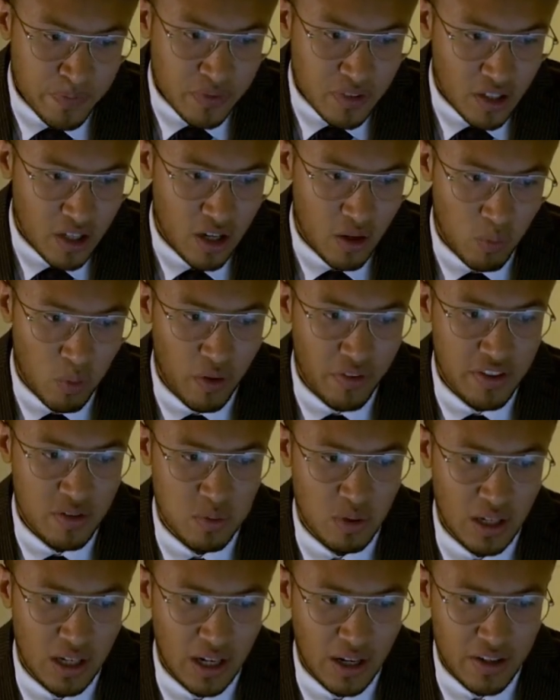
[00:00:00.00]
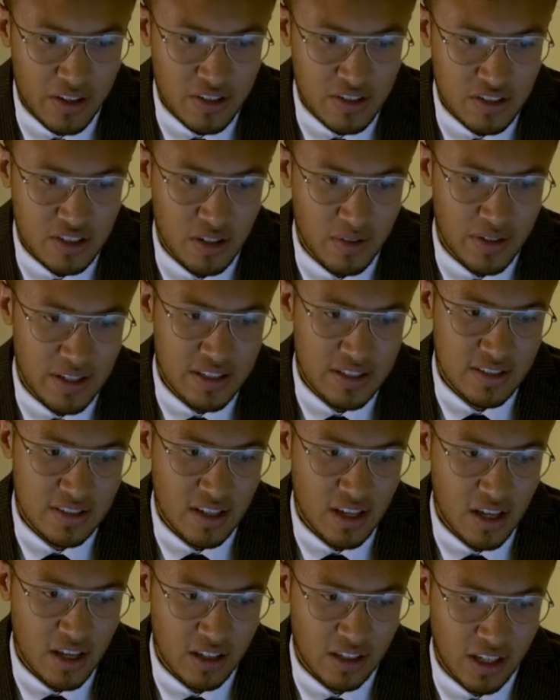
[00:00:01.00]
What this will allow you to do is
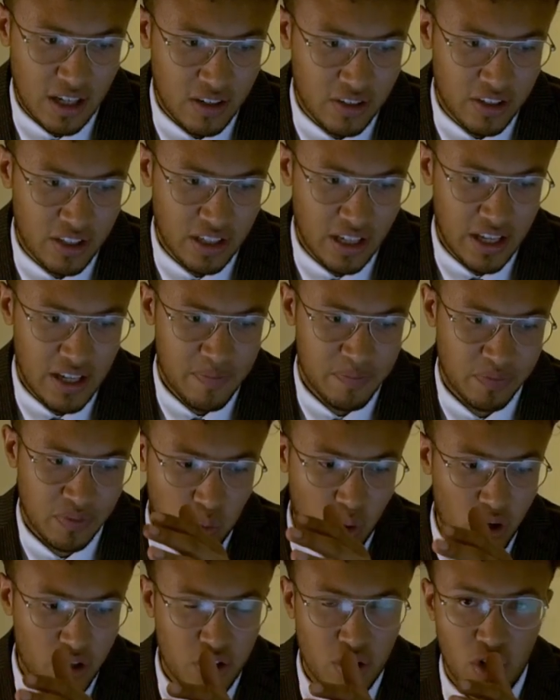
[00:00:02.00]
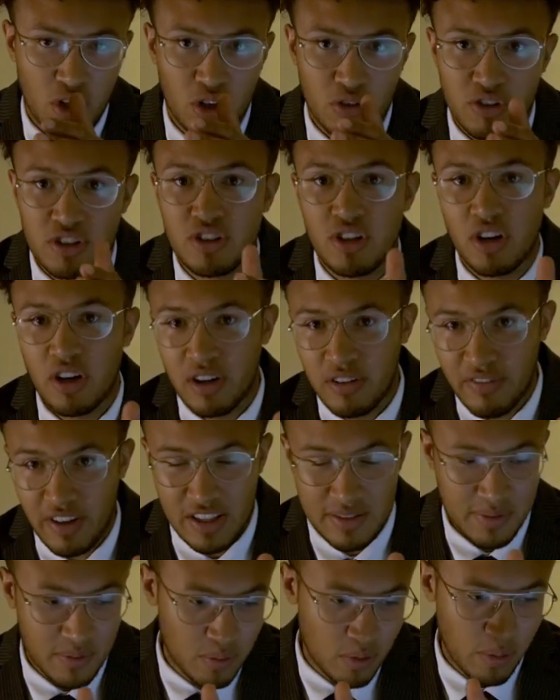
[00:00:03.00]
calculate what your return on
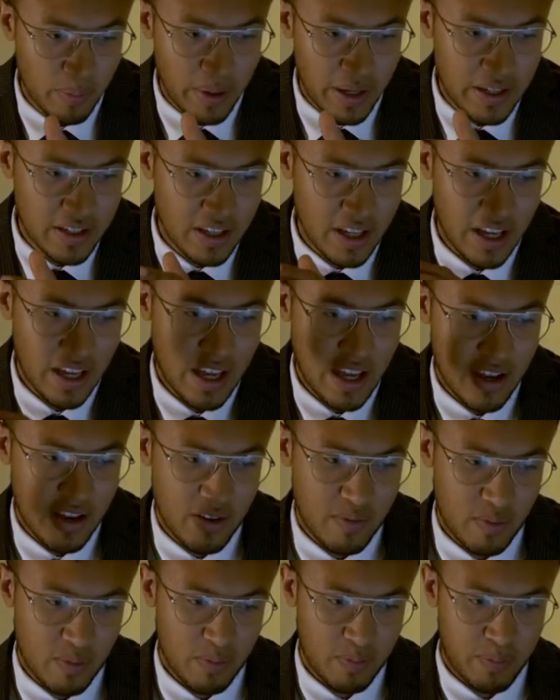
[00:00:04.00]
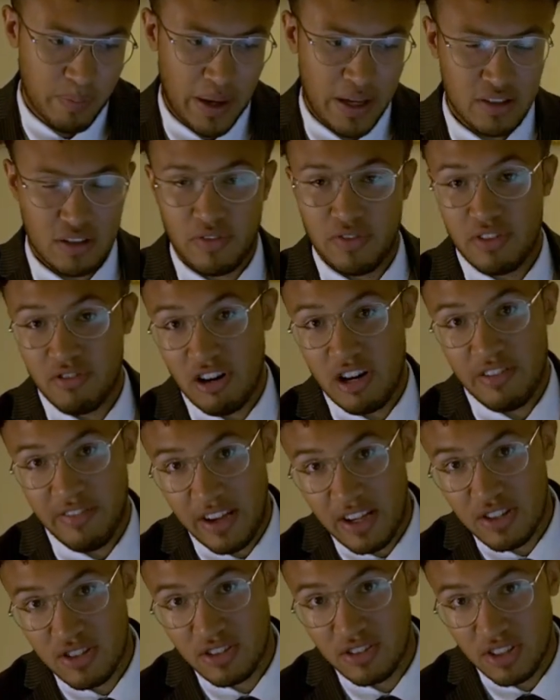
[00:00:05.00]
investment will be based off the
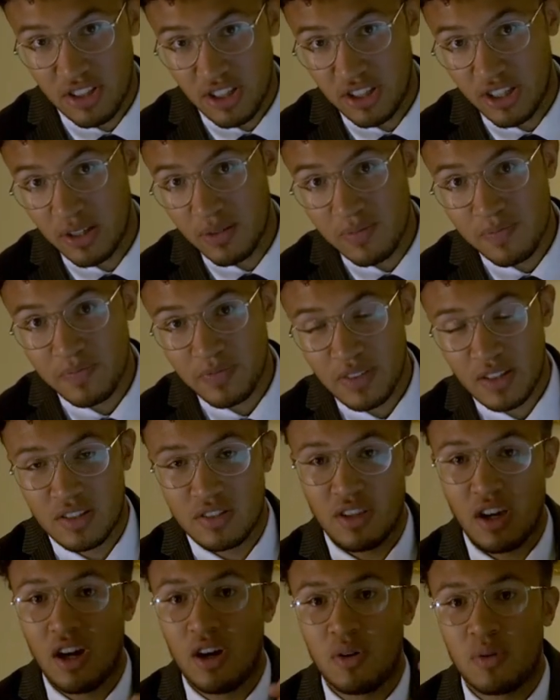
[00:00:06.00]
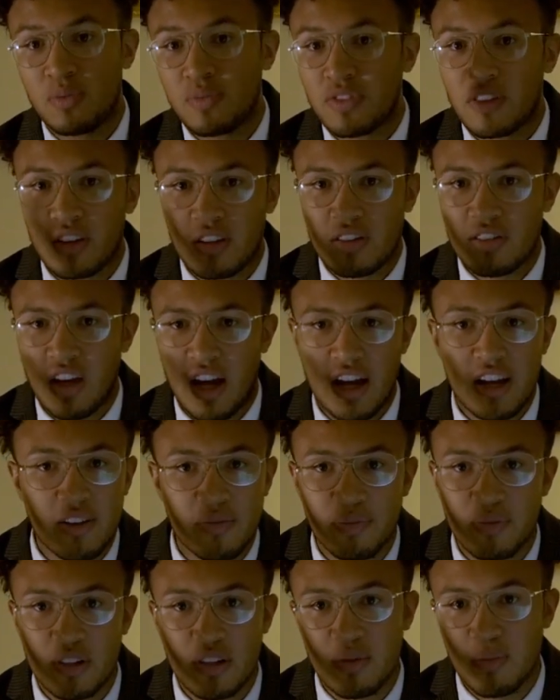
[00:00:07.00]
renovation that you do. So say
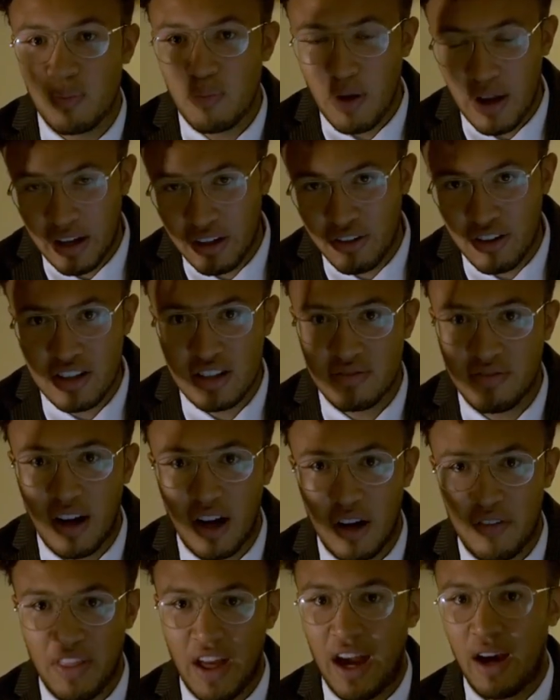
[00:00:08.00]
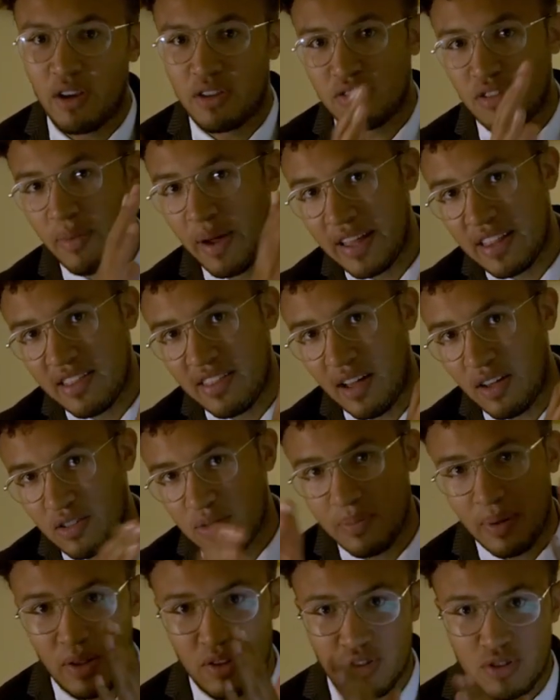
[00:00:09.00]
you increase the value of the house from
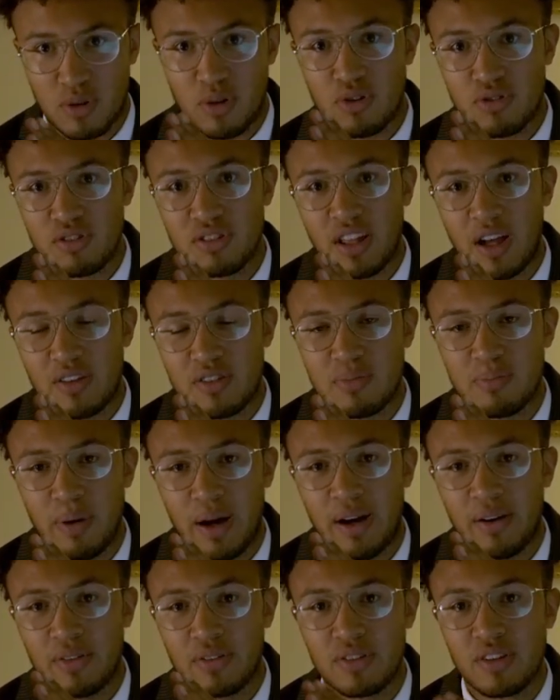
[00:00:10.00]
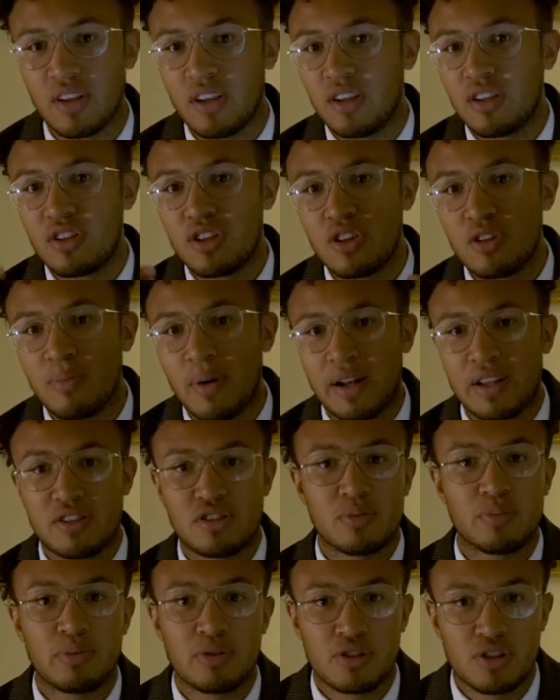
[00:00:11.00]
£80,000 to £100,000, you manage to
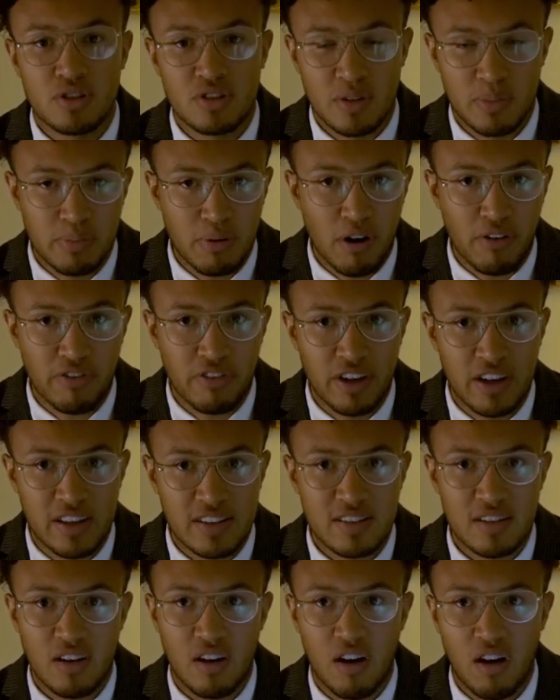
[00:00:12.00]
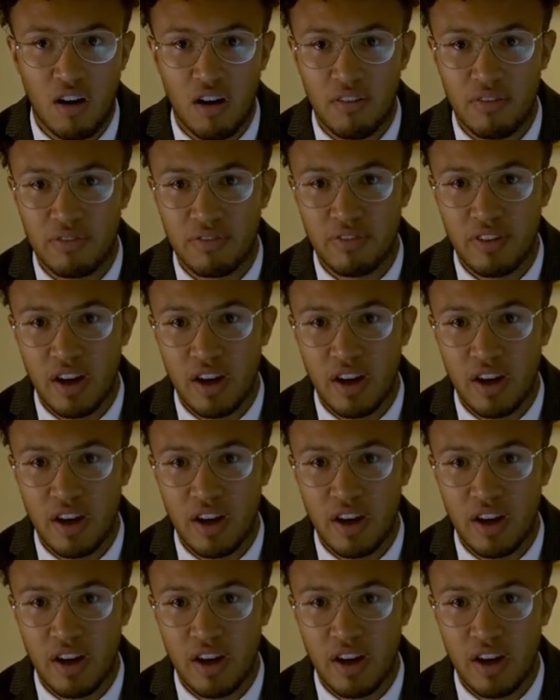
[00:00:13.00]
produce a profit of